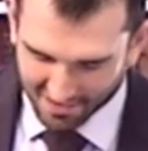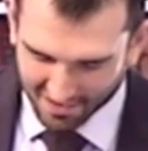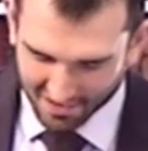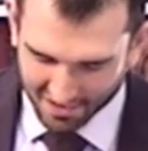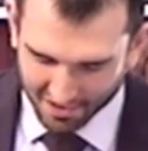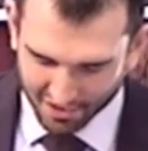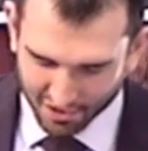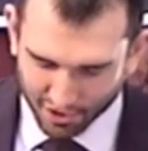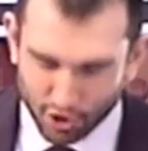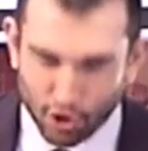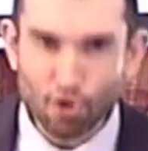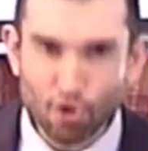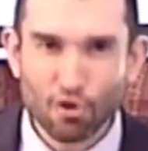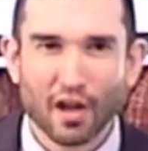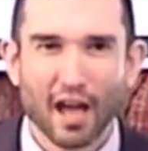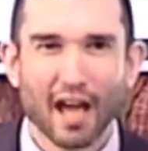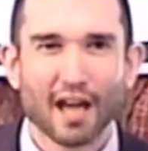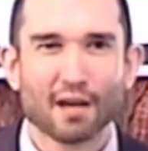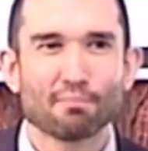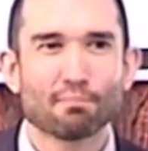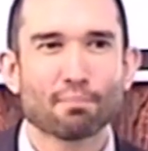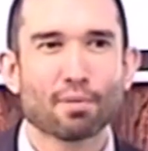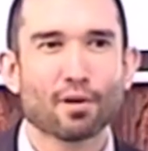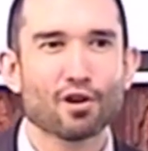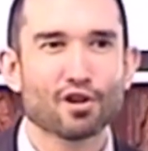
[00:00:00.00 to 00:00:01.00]
You
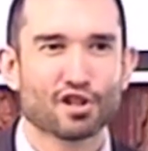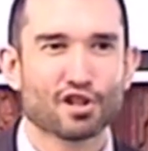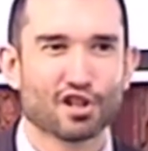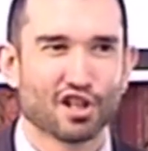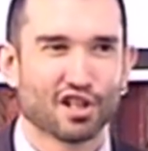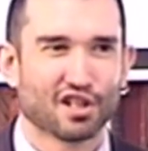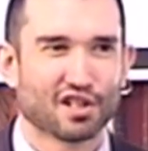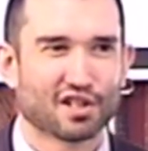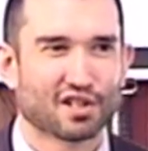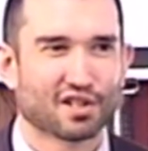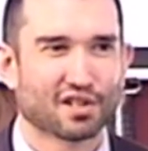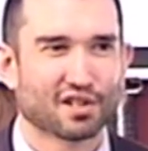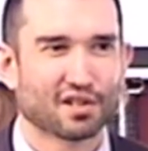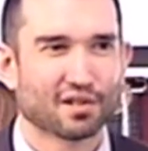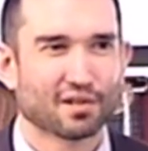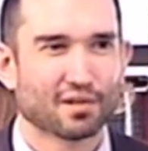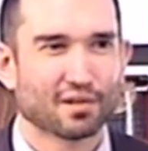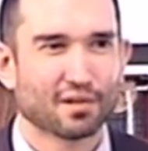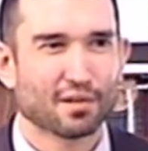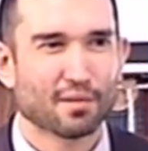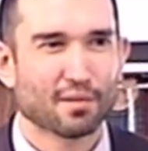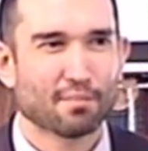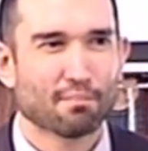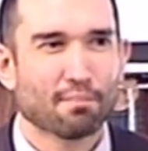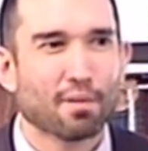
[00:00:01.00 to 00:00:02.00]
can purchase
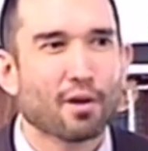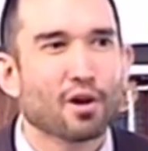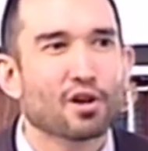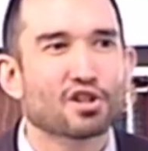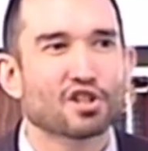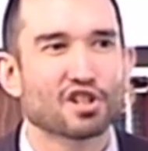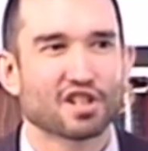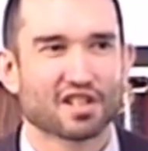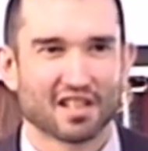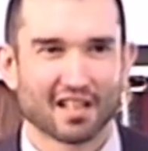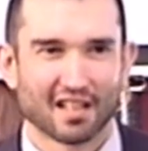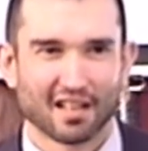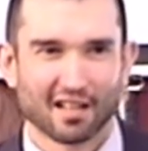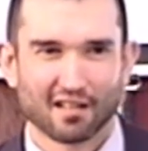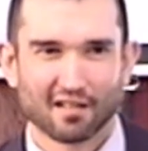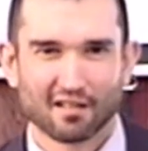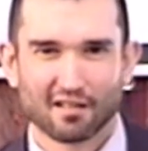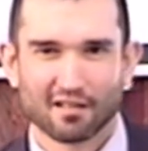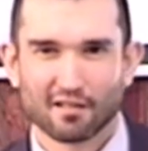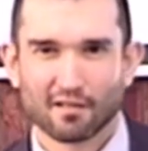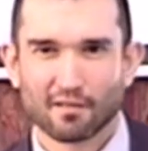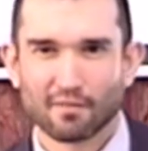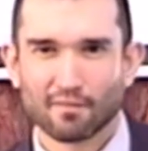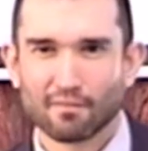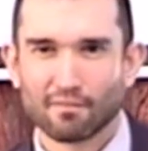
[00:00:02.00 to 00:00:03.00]
purchasing.
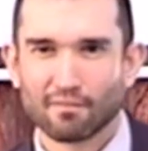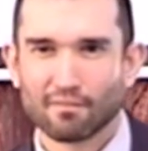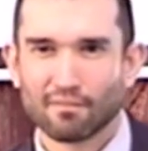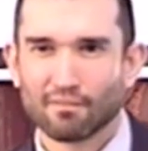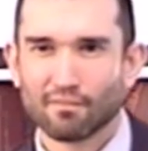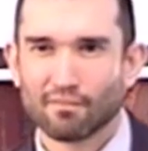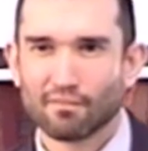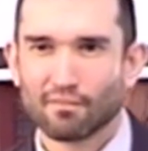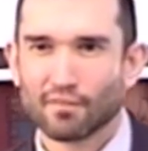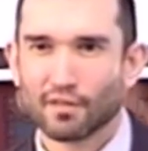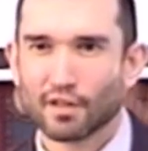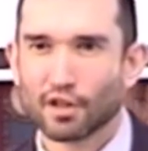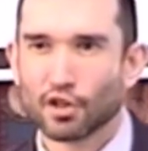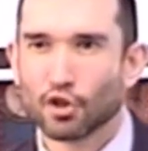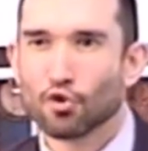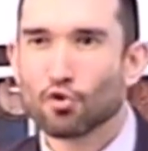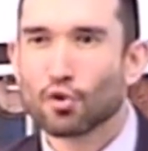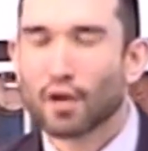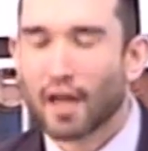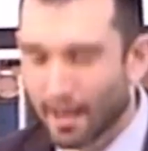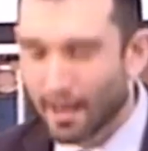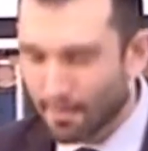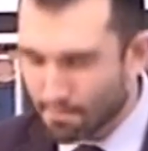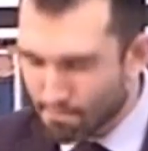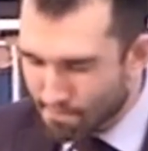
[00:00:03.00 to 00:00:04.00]
You
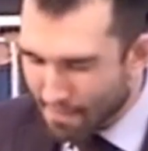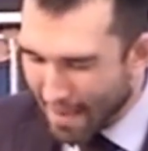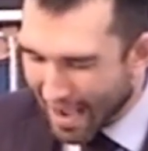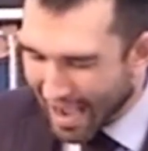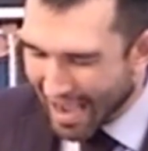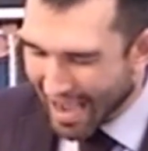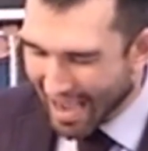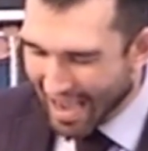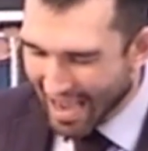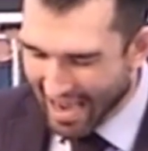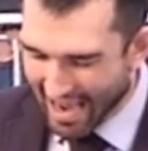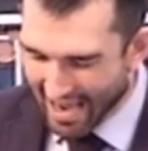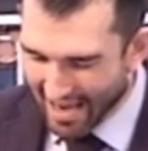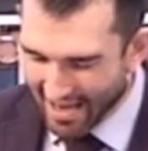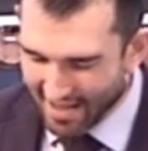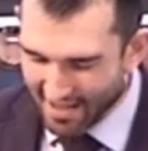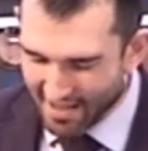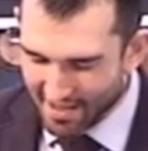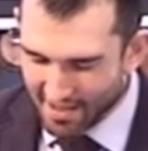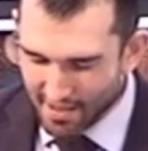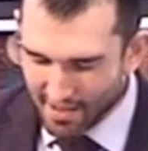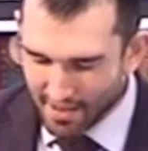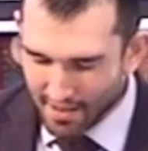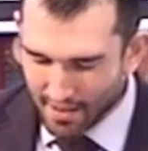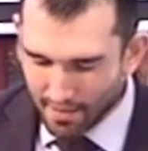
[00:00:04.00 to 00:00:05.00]
can buy
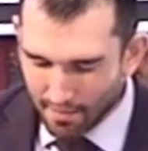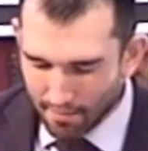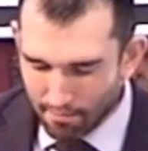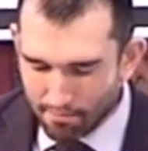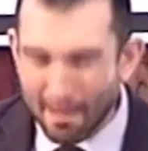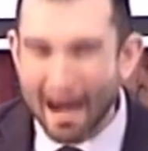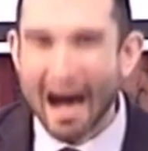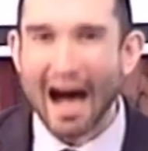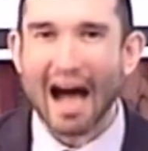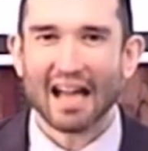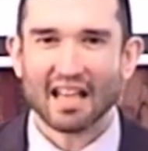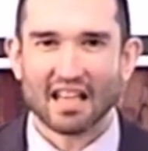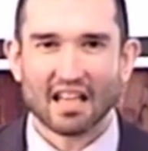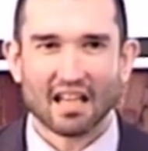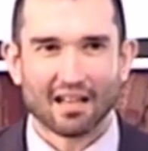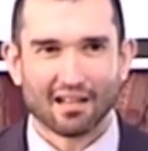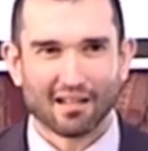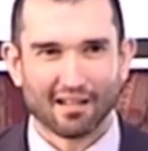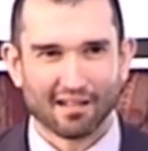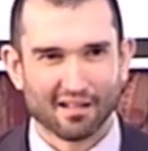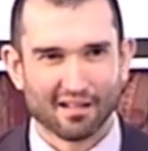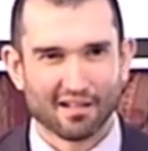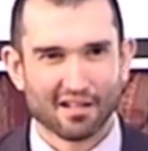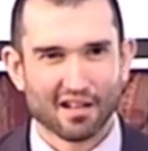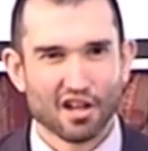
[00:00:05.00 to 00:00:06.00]
buying.
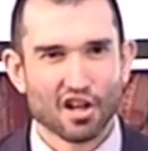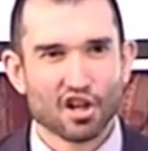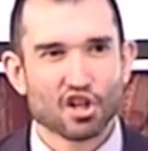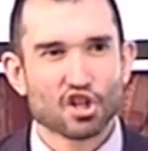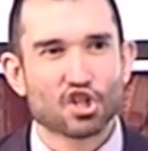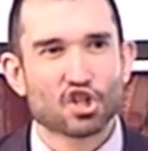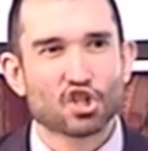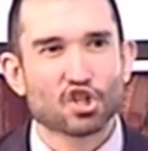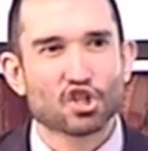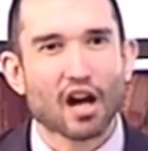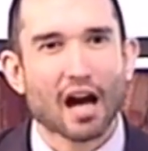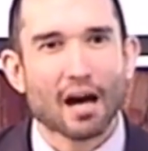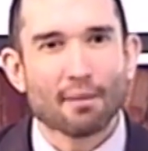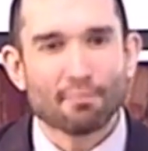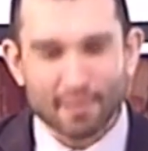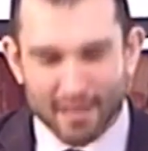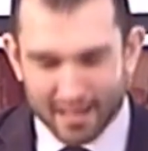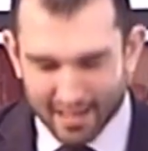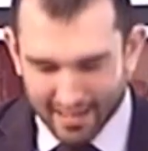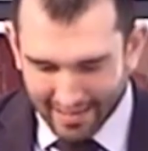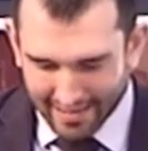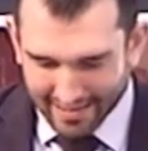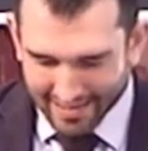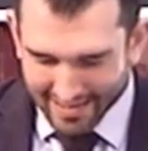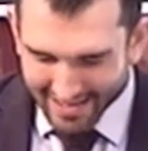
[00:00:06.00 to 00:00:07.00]

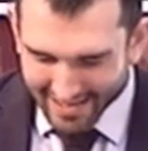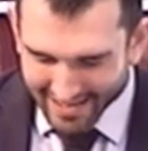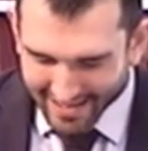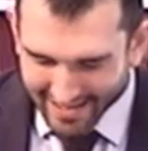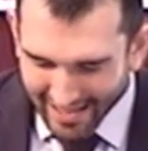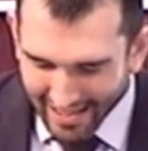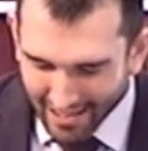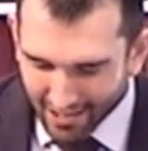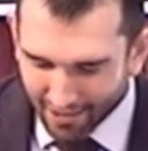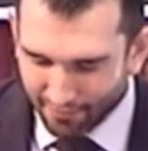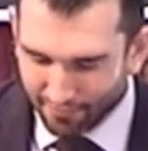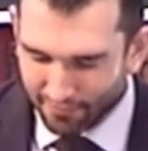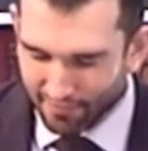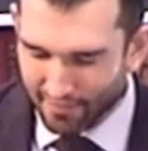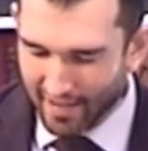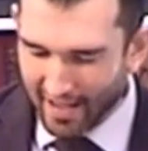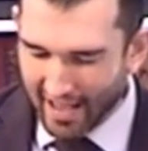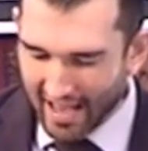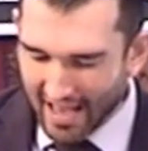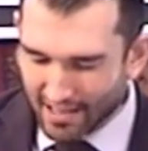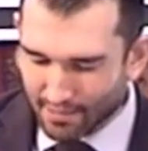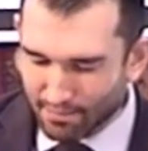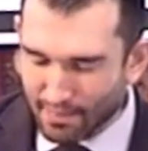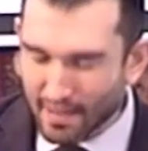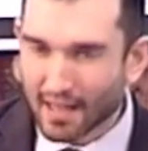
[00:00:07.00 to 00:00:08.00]
Shopping itself
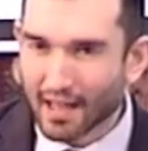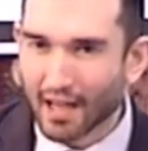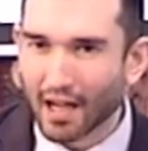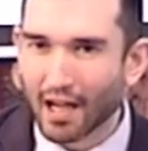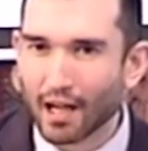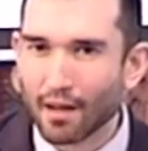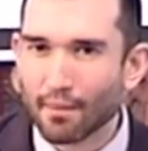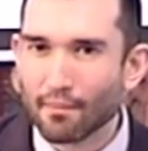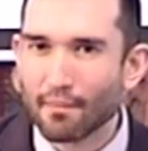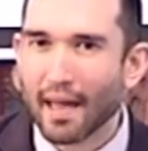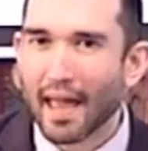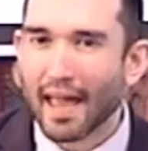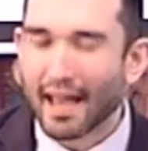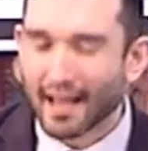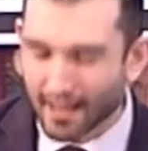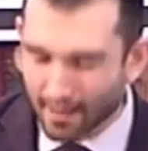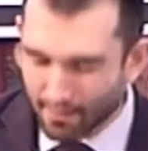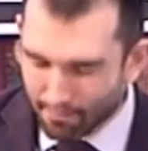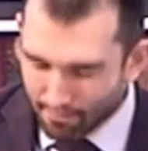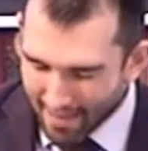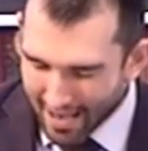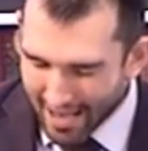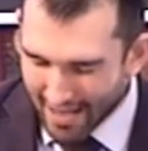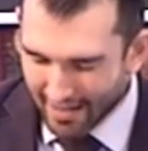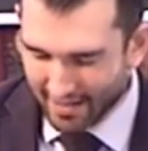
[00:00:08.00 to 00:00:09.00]
has become a
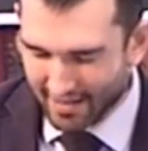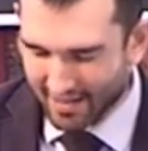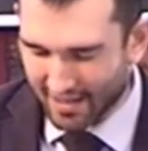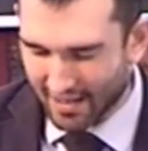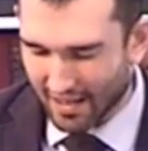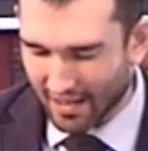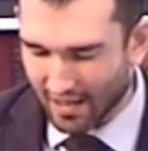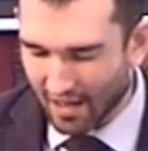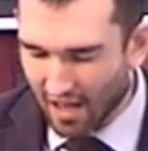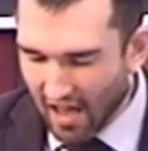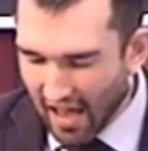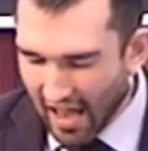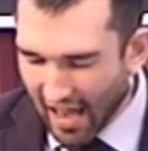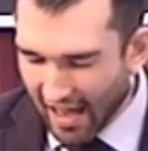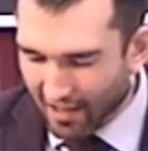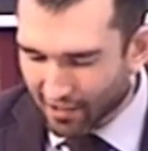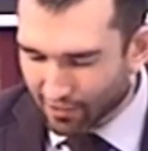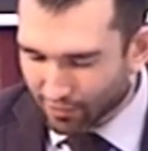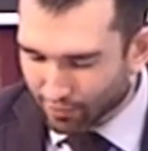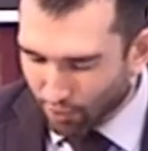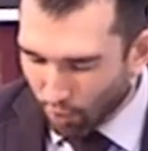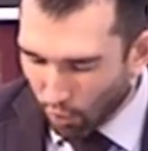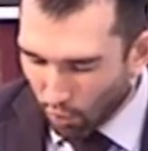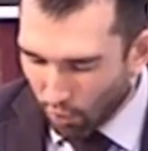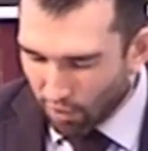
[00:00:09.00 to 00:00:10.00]
commodity, a
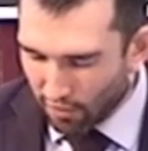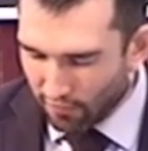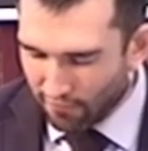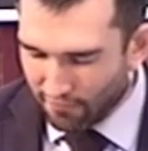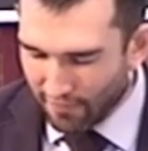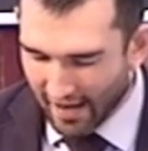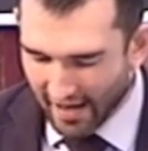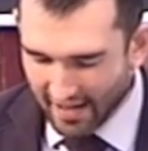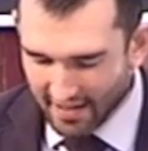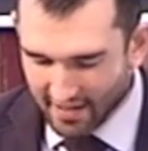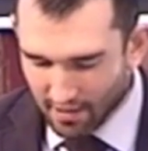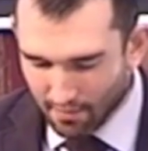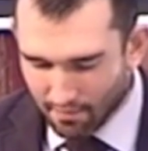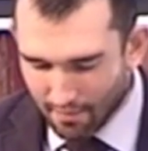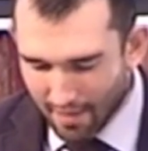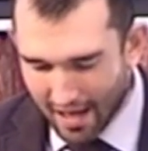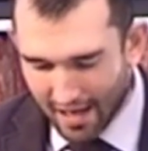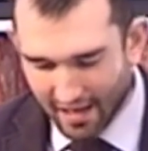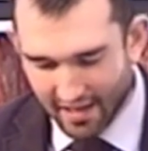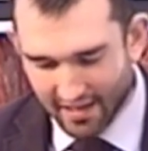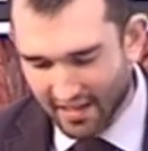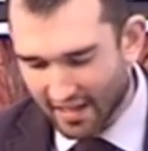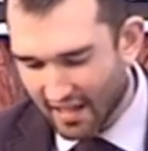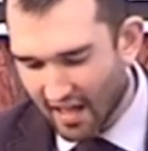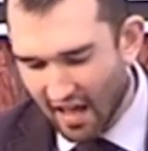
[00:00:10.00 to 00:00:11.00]
glorified
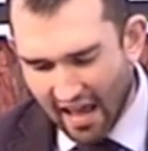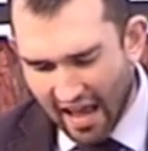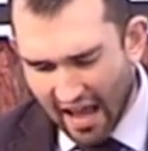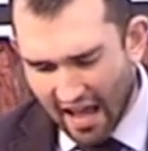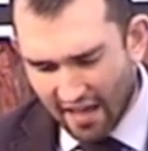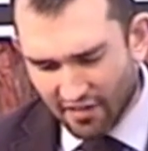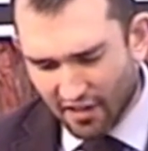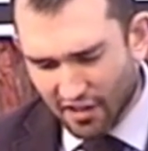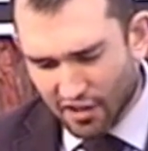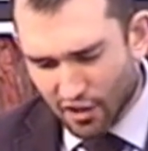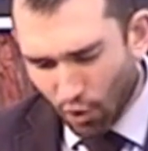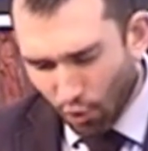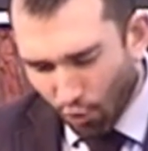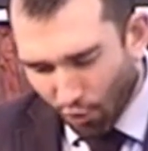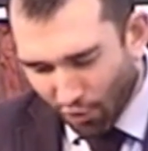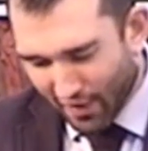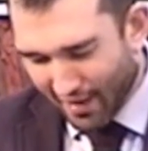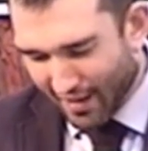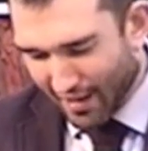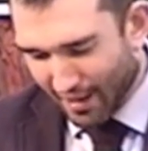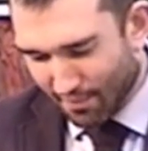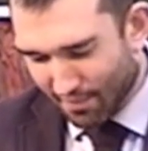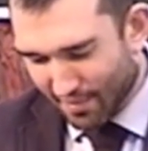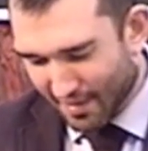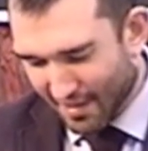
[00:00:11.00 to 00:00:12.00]
commodity, and the toy
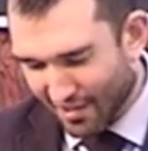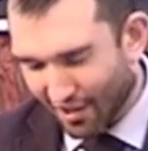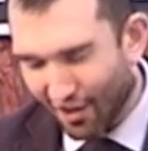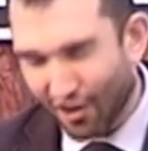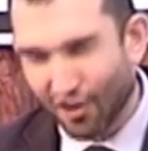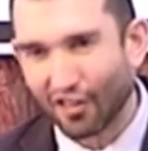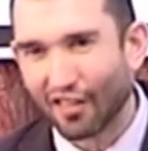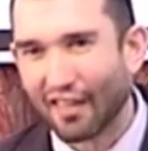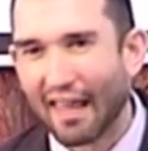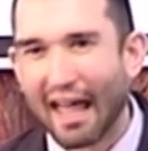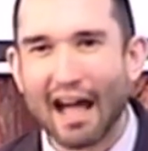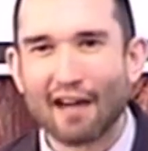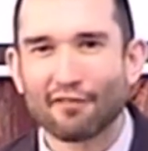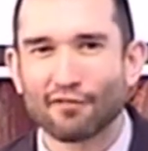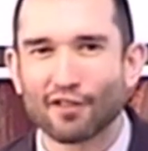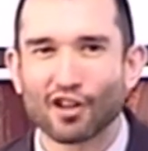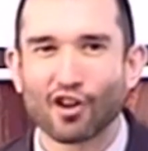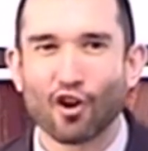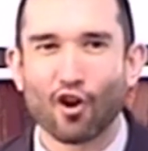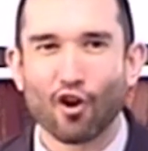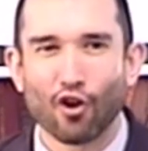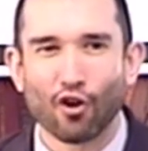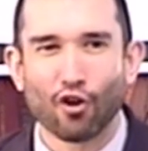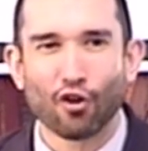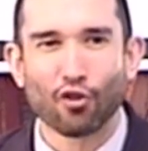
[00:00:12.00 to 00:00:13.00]
companies are laughing
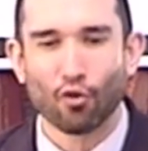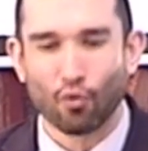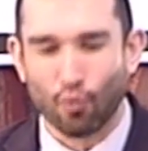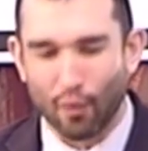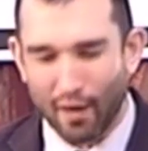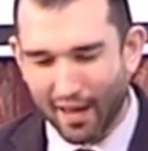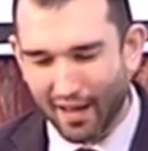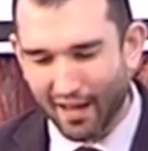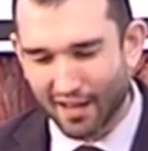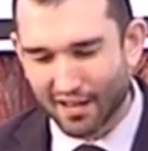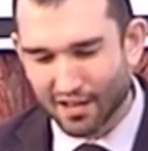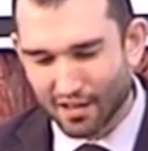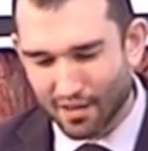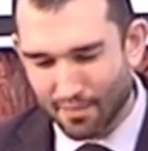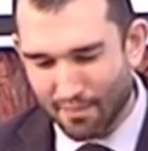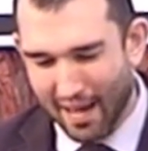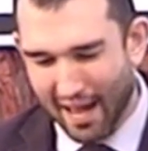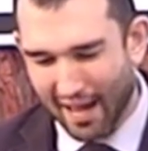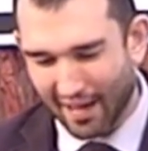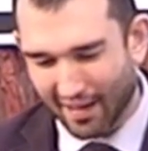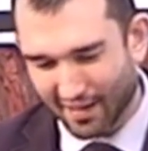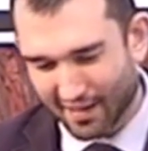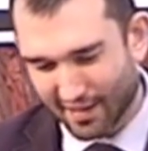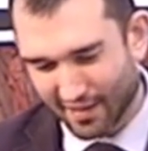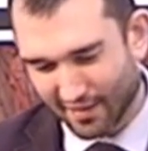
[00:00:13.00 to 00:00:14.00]
all the way to the
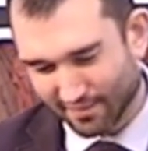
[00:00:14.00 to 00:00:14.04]
bank.